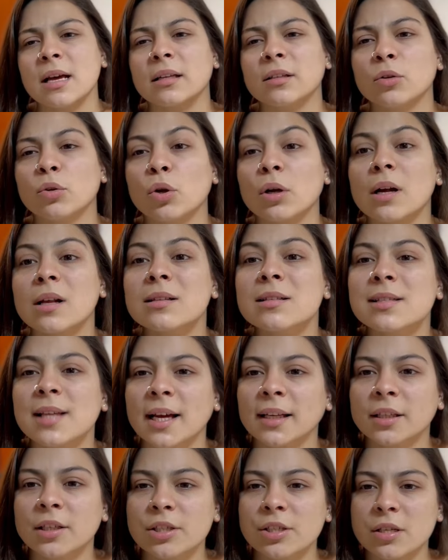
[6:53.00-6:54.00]
I'm tired of
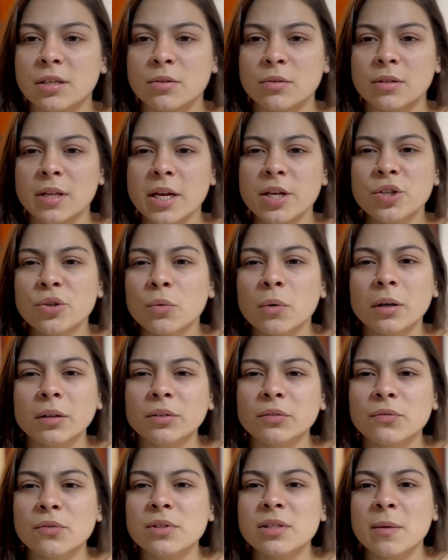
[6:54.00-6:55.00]
this.
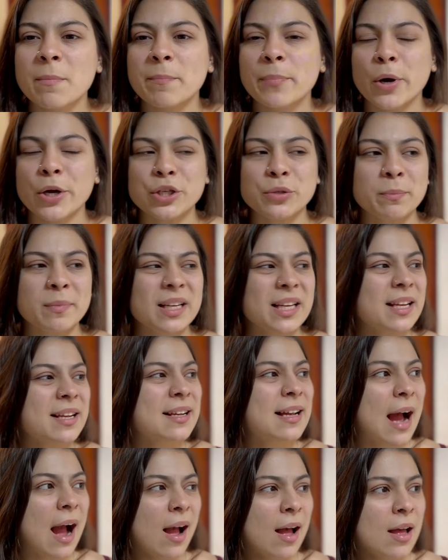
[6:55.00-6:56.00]
Since when can you call me
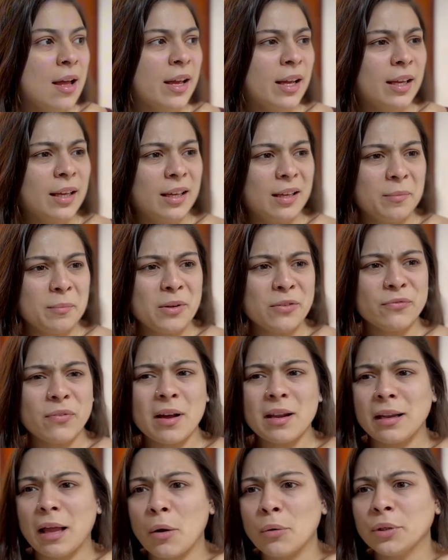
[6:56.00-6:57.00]
and tell me what I should or
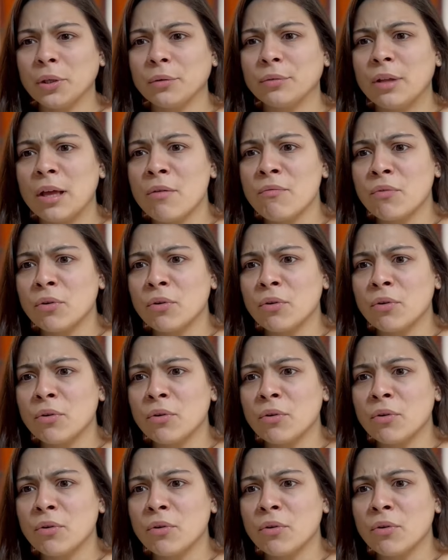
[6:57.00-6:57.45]
shouldn't do?